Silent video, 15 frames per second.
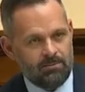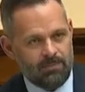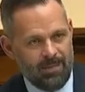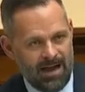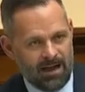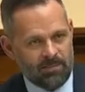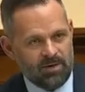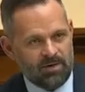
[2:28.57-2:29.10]

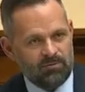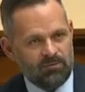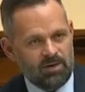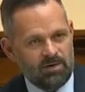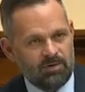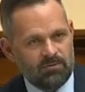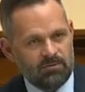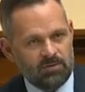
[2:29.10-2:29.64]
back
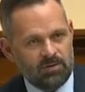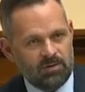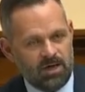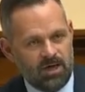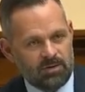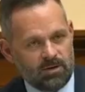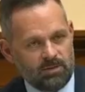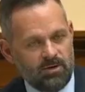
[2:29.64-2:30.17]
benefits,
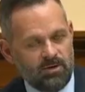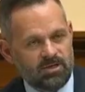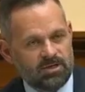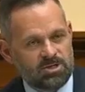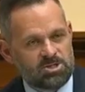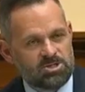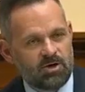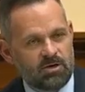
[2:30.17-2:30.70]
and their ability to
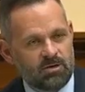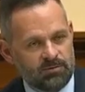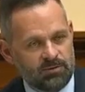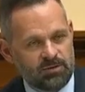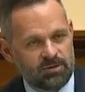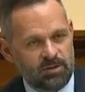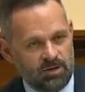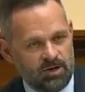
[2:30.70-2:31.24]
serve
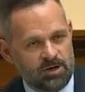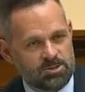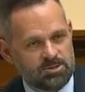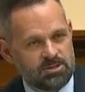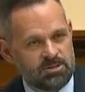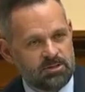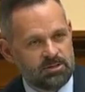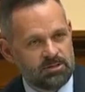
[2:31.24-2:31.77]
their
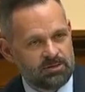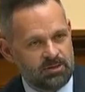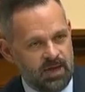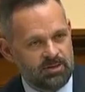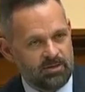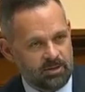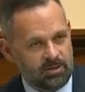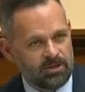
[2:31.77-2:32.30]
country,
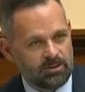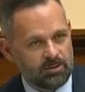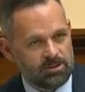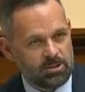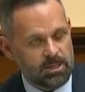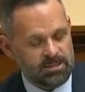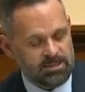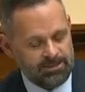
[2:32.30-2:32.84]
not the political
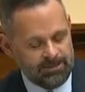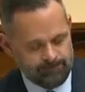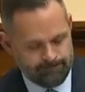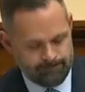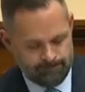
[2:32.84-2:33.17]
agenda.